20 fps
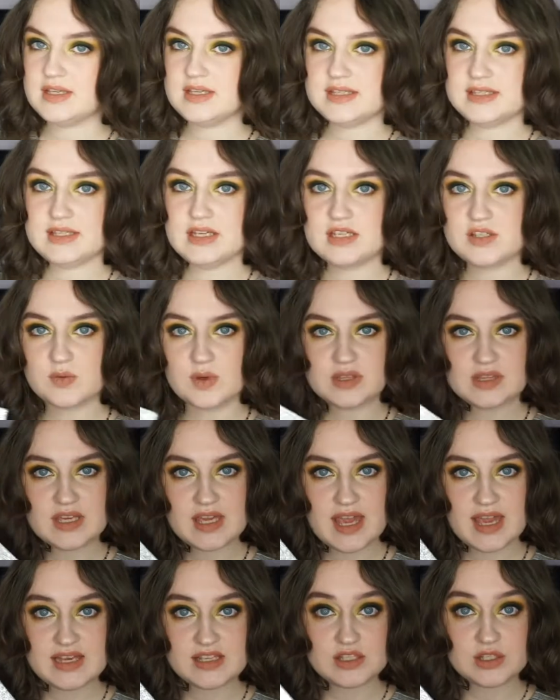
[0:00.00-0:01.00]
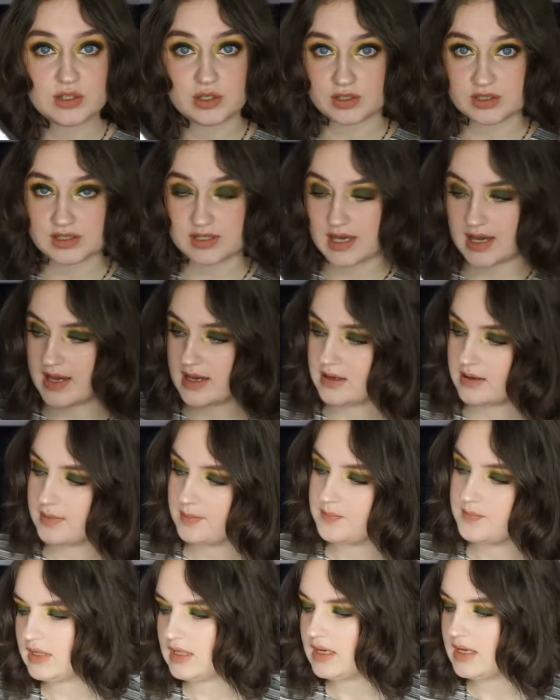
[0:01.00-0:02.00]
This is what the case looks like.
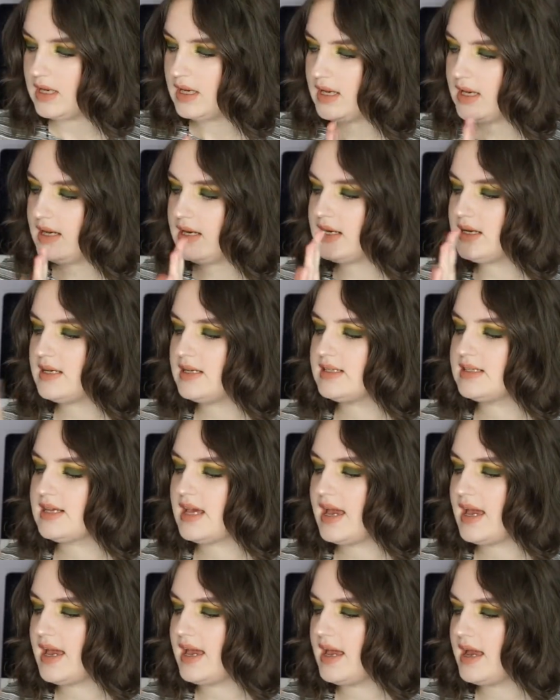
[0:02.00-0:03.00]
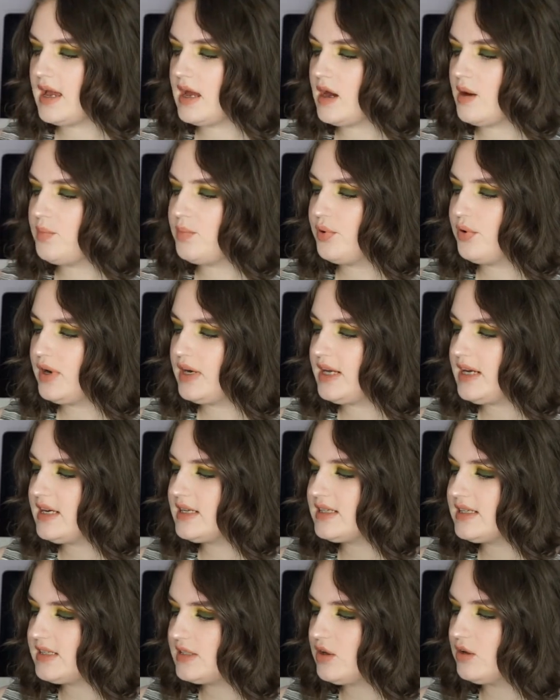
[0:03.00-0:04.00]
It is a
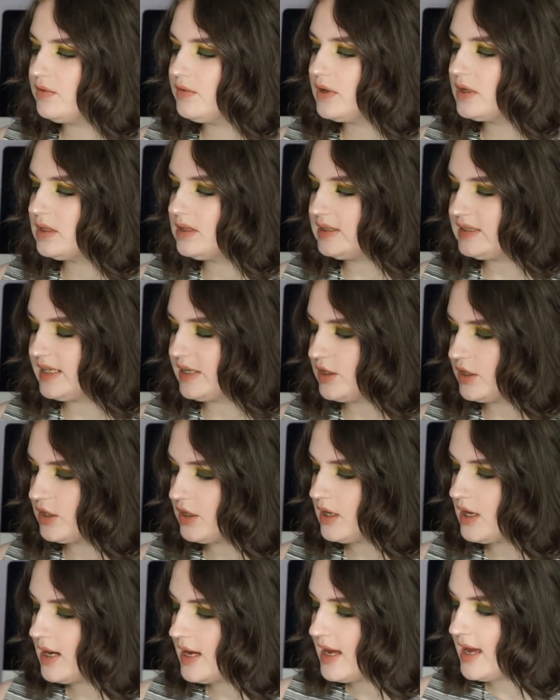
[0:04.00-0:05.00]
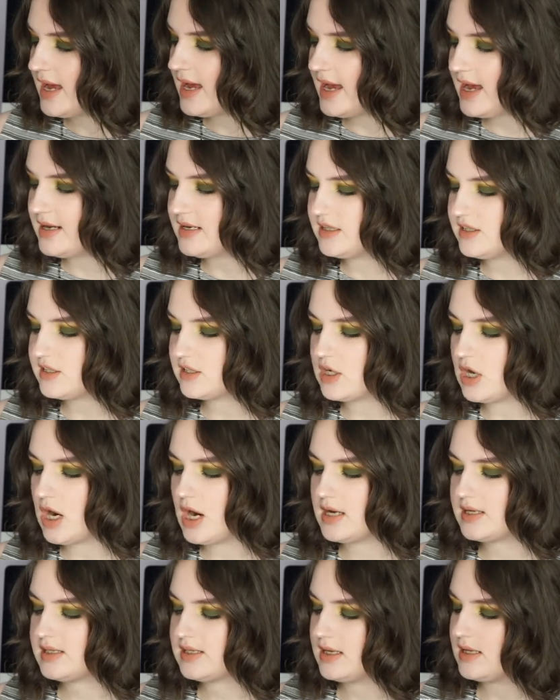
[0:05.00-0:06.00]
pretty silver glitter, and it's
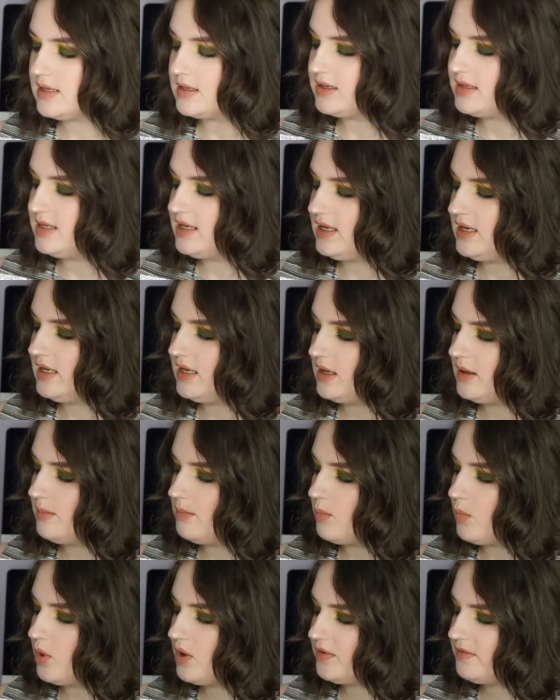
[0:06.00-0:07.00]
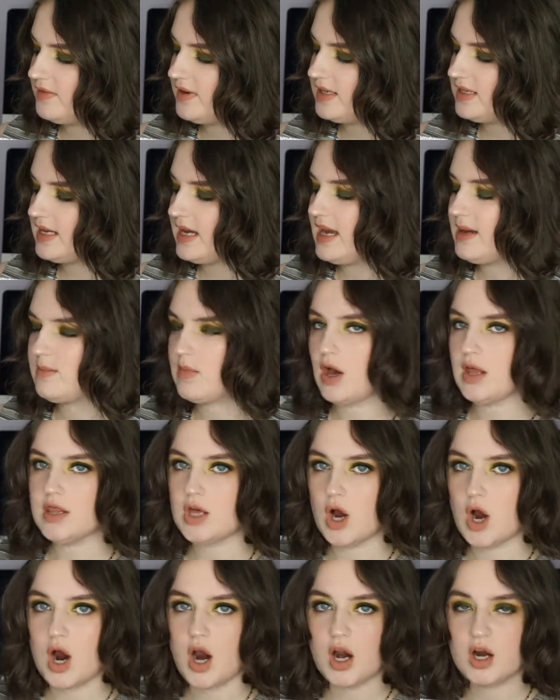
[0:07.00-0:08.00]
got the Morphe name on
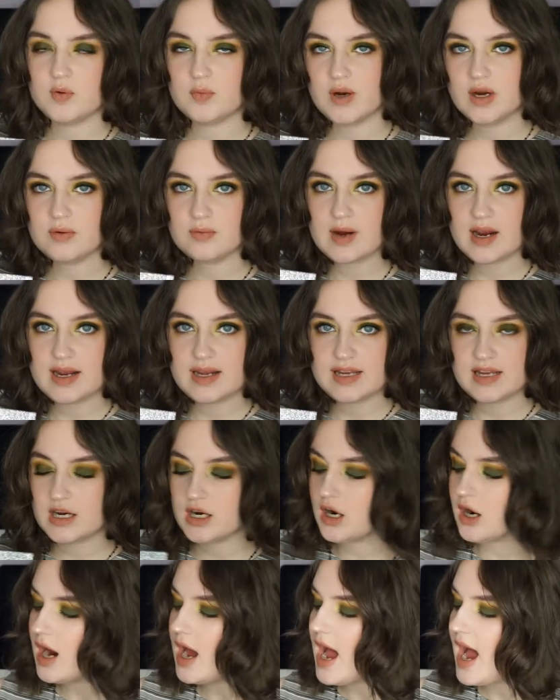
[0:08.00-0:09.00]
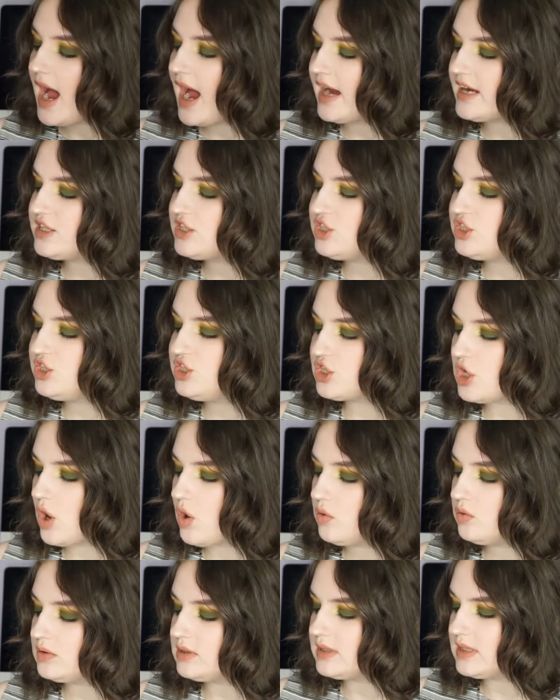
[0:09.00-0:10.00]
the hardware right here. I
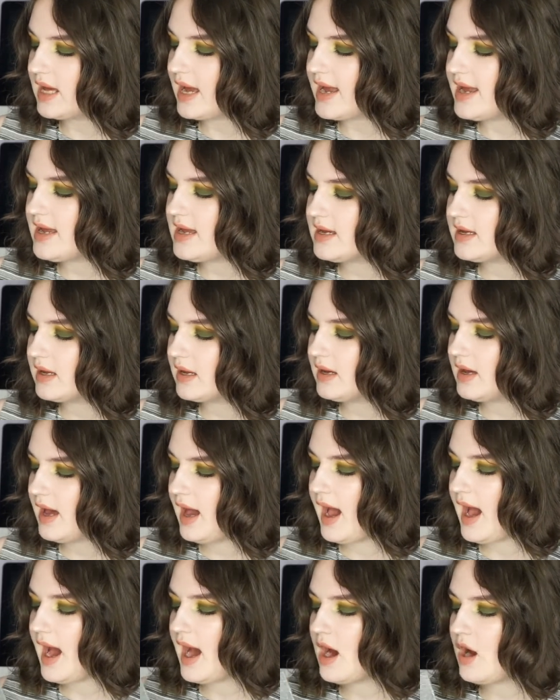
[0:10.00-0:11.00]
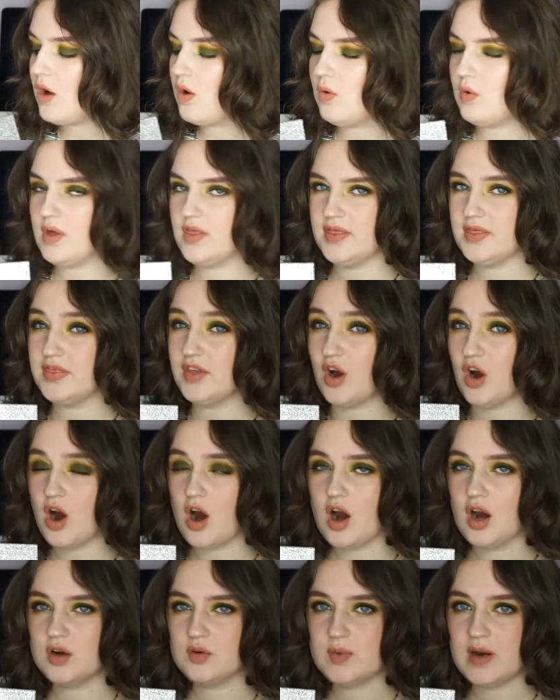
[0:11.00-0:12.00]
don't like how the
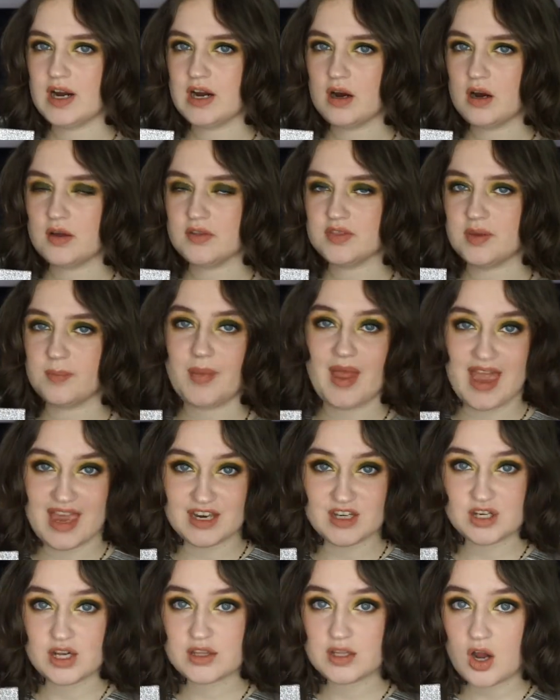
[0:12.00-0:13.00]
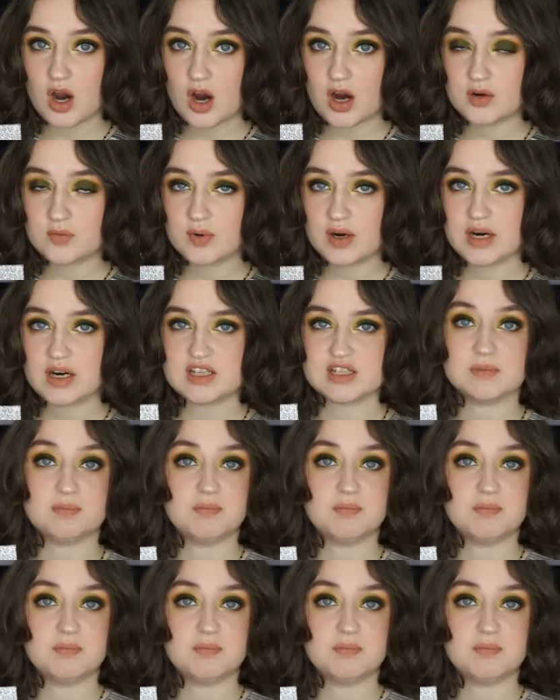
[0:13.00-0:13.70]
hardware, the paint on the hardware is